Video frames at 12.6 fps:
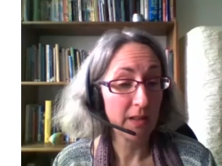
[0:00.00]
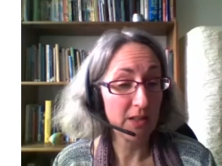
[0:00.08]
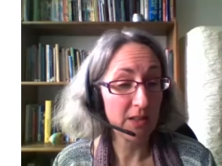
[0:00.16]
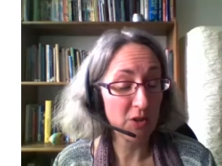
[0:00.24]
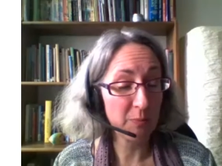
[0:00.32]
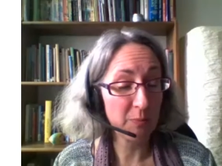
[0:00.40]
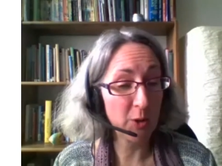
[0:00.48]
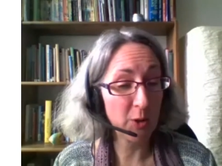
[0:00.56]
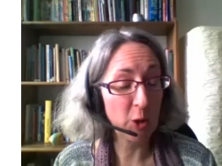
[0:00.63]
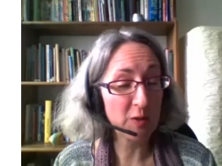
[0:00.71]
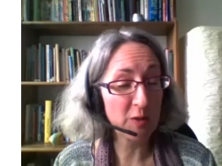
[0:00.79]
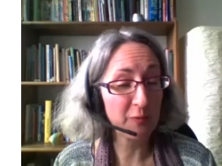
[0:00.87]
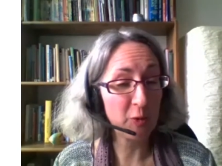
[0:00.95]
there's just
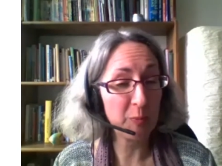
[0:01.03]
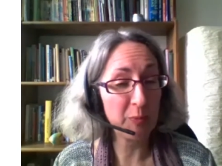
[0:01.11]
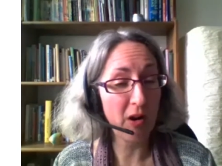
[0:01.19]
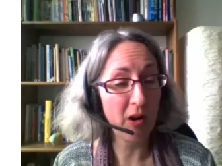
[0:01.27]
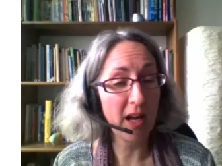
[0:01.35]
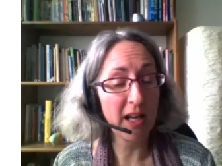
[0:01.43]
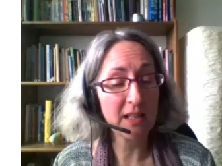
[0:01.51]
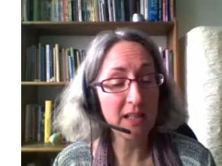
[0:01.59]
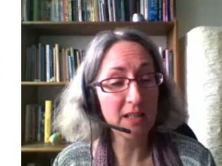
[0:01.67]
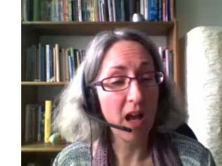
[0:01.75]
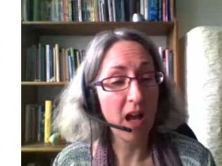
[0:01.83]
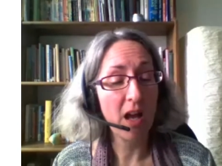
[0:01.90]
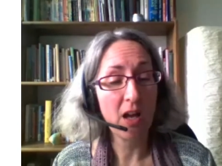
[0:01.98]
beautiful, bright
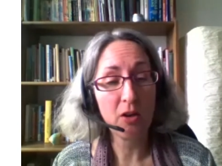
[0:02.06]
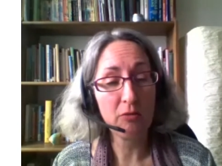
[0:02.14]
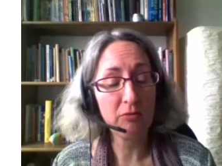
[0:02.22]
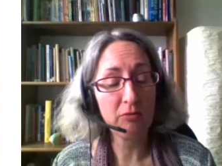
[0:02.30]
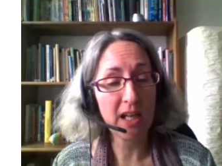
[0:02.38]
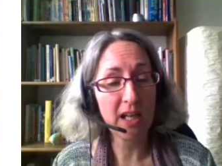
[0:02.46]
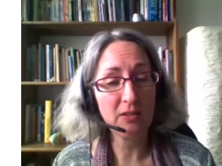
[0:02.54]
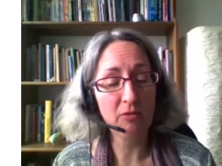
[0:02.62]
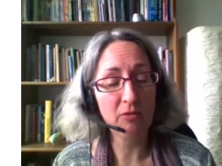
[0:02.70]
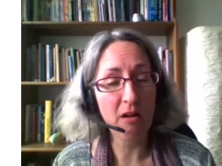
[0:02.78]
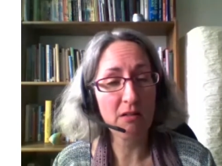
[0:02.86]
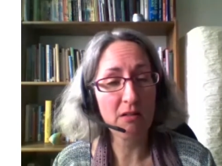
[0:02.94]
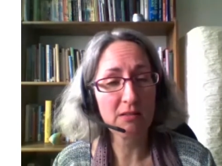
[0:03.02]
green
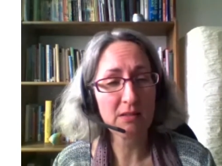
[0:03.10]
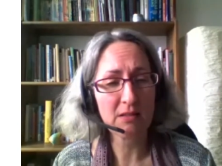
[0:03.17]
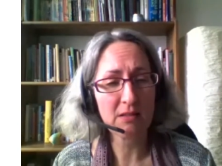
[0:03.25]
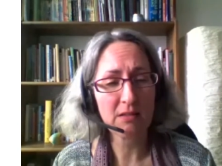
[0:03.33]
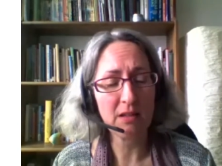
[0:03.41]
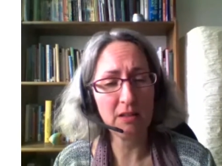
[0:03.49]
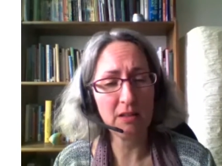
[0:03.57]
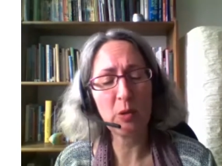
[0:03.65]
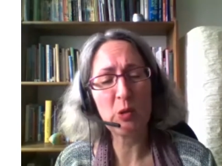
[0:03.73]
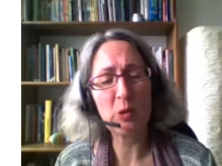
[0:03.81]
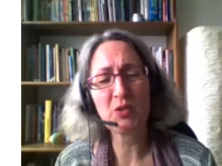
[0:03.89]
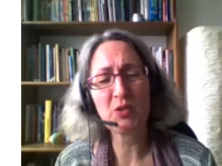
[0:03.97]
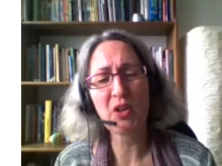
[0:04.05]
grass and a
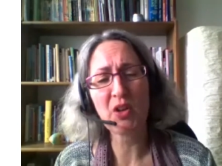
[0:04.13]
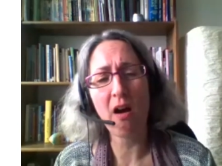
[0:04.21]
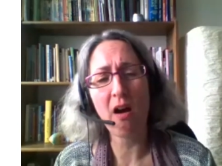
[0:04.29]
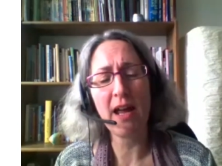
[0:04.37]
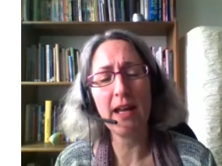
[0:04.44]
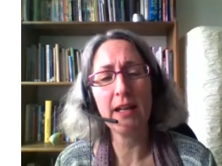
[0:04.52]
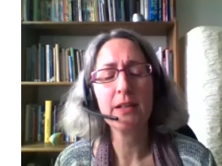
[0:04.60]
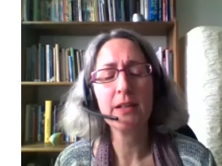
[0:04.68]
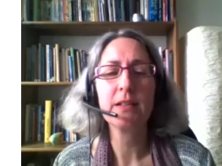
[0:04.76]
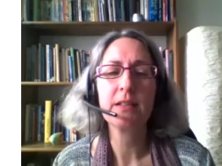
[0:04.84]
blue sky